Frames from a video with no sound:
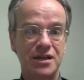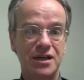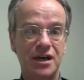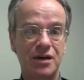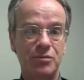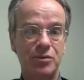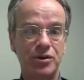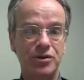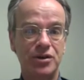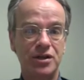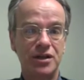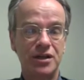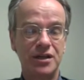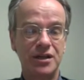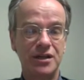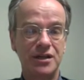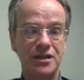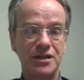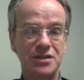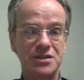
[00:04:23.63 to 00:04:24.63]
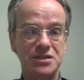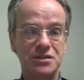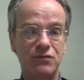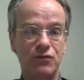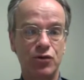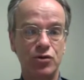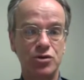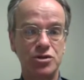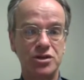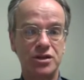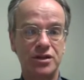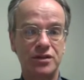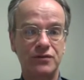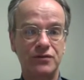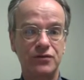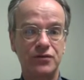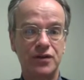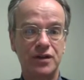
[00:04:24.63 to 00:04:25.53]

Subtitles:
about the subversion of